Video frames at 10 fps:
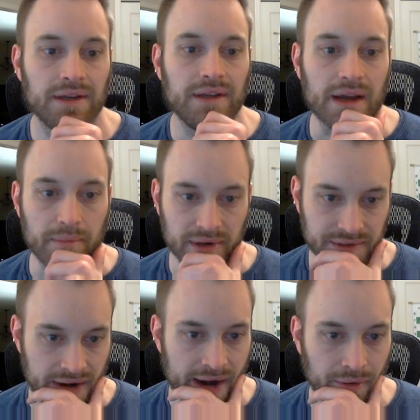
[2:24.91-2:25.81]
Yeah,
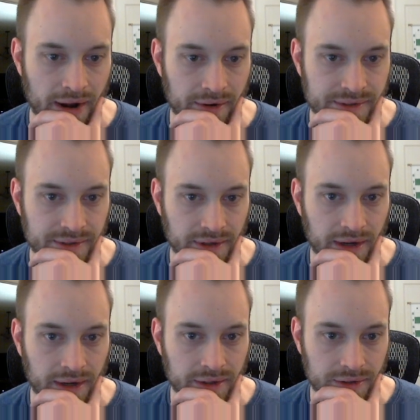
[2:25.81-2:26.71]
brings the knight around.
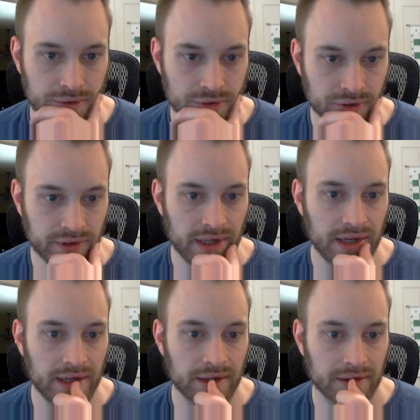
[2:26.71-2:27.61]
Uh,
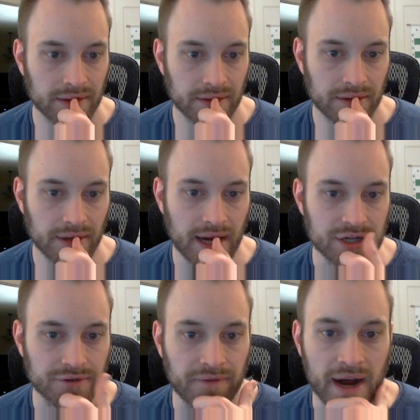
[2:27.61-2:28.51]
usually
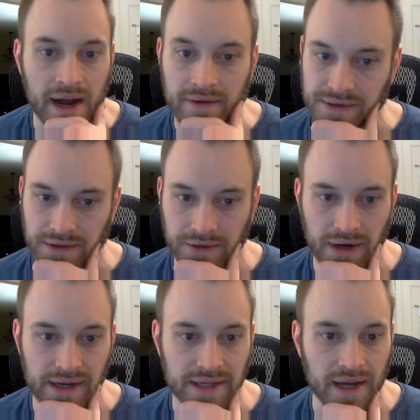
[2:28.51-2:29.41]
h five is a
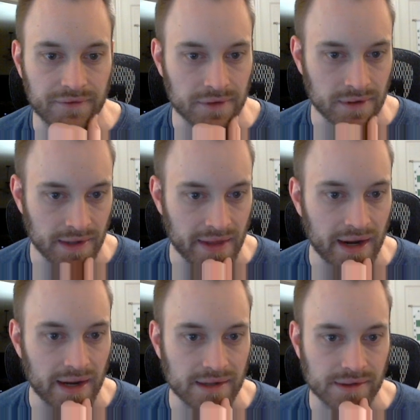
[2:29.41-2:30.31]
good idea if you can get that in.